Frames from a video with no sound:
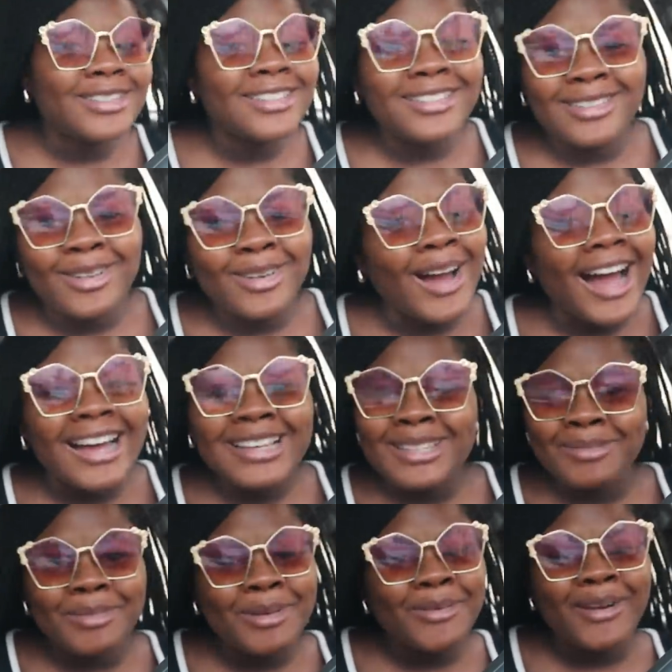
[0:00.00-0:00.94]
see, don't
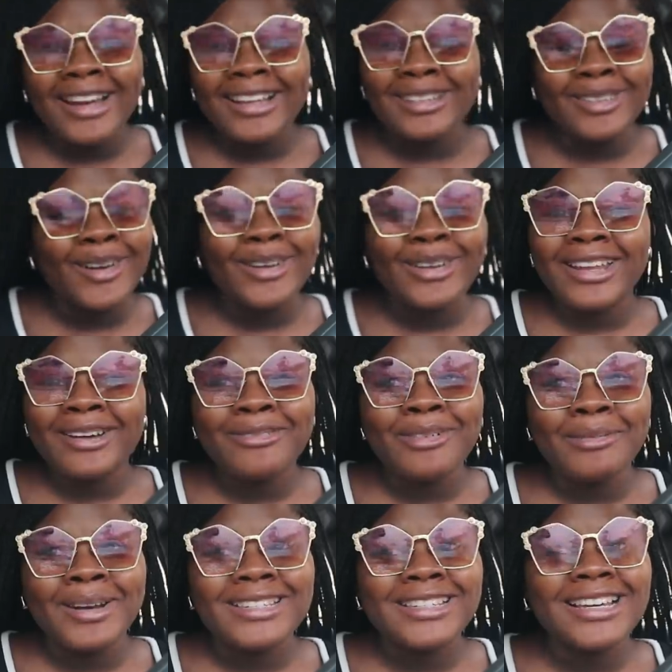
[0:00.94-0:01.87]
ask me why I did not order
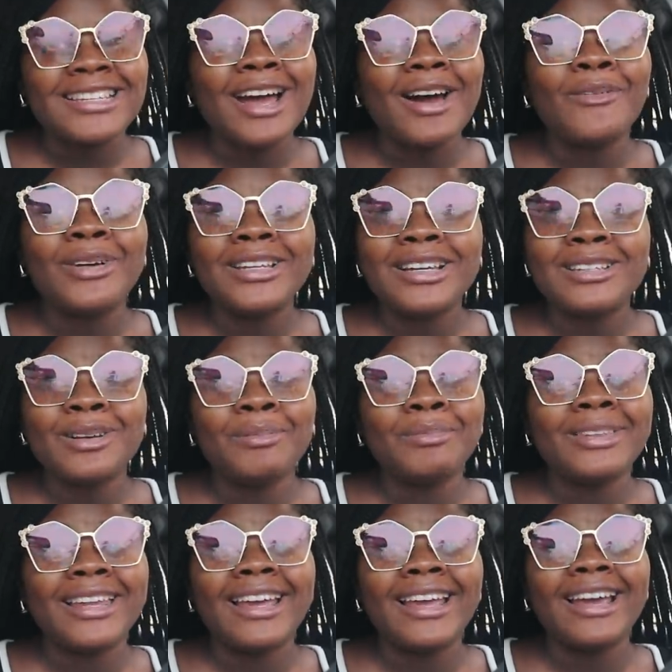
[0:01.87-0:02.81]
for my size. I wanted
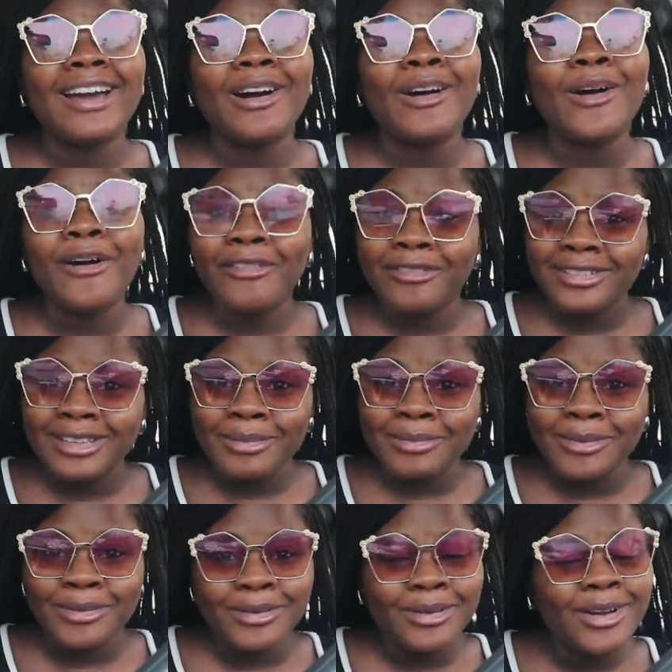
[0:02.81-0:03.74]
something
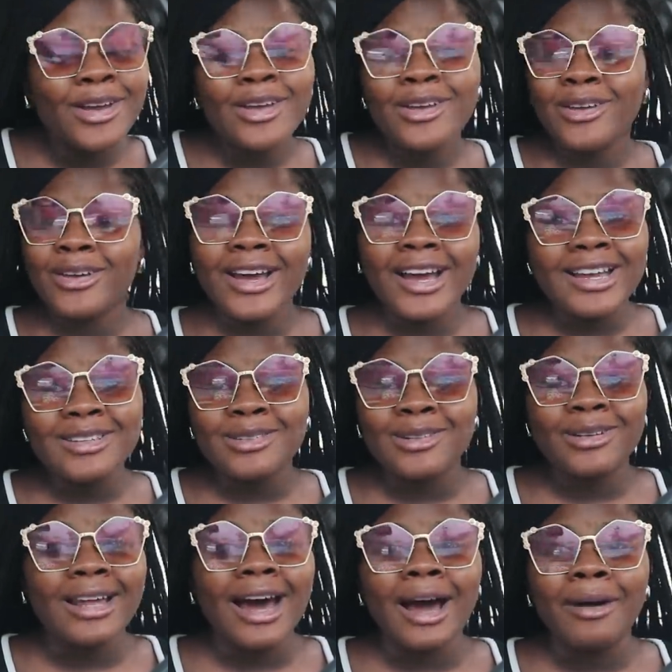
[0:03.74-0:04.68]
comfortable. You guys
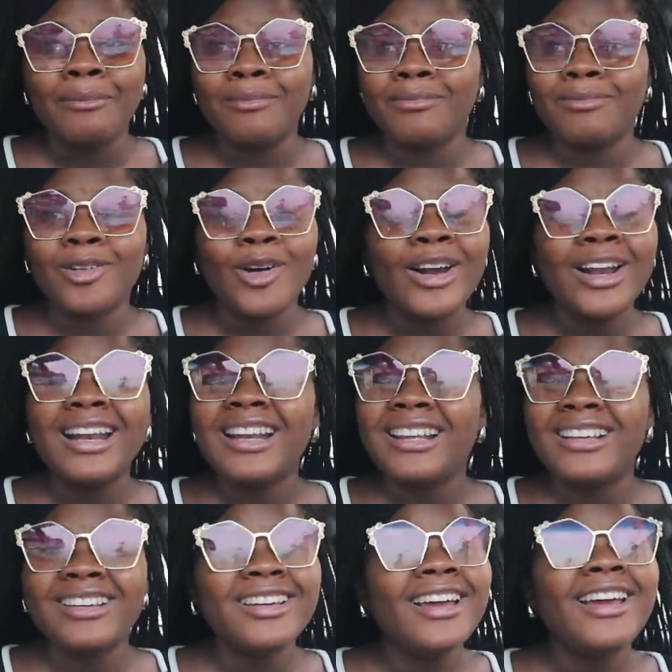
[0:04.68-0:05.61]
know that I'm
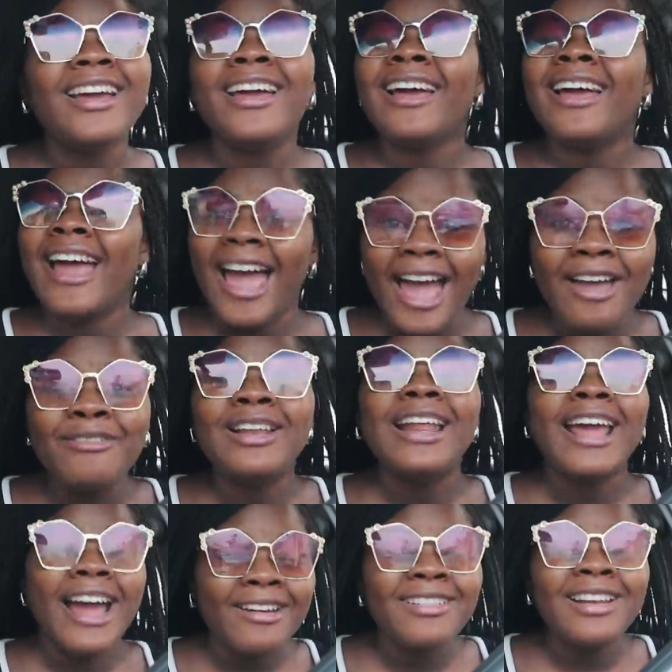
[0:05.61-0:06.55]
currently
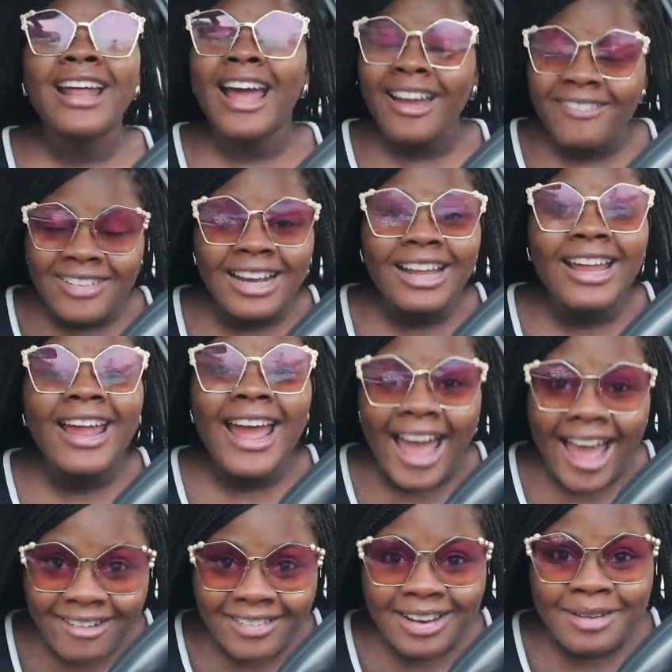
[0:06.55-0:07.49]

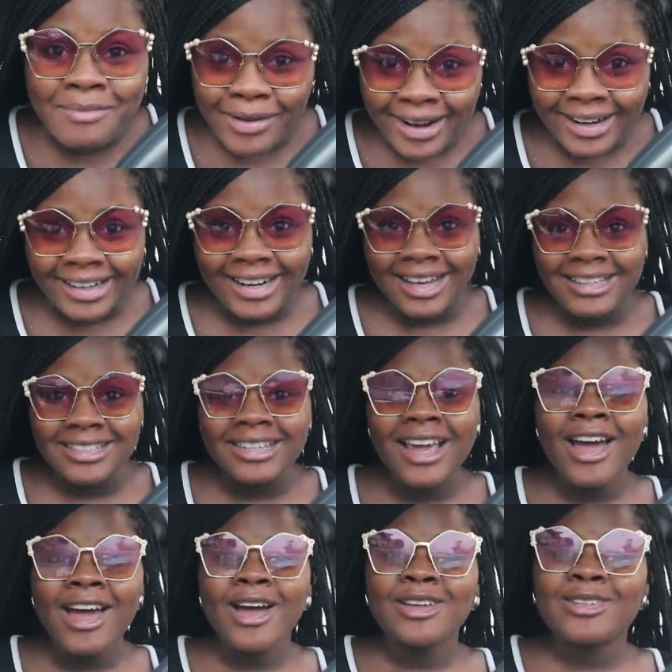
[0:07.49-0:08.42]
heavily pregnant.
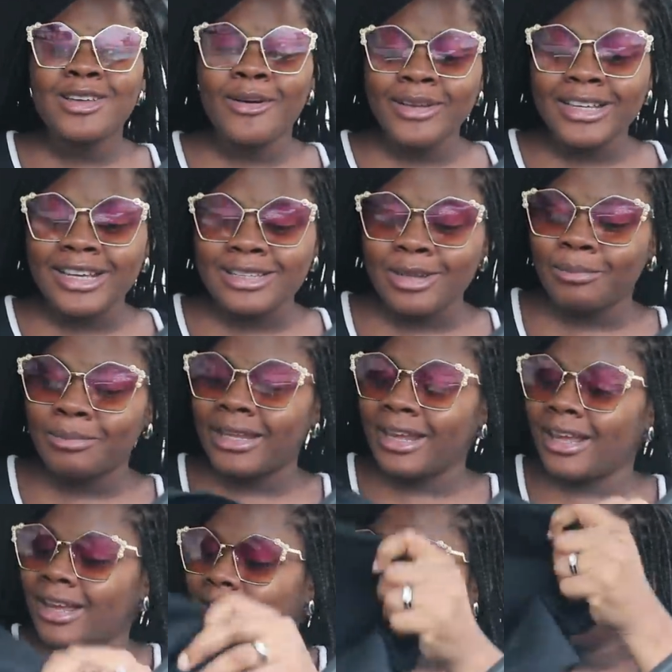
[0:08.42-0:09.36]
So I wanted
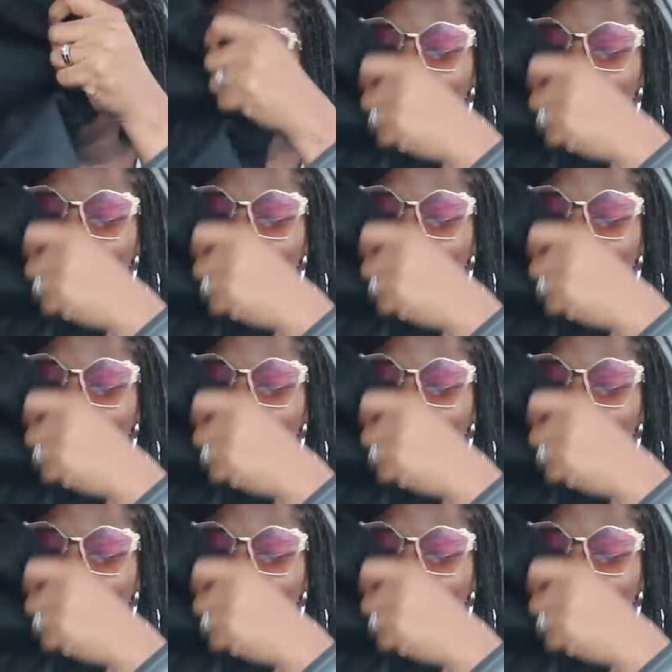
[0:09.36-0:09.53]
something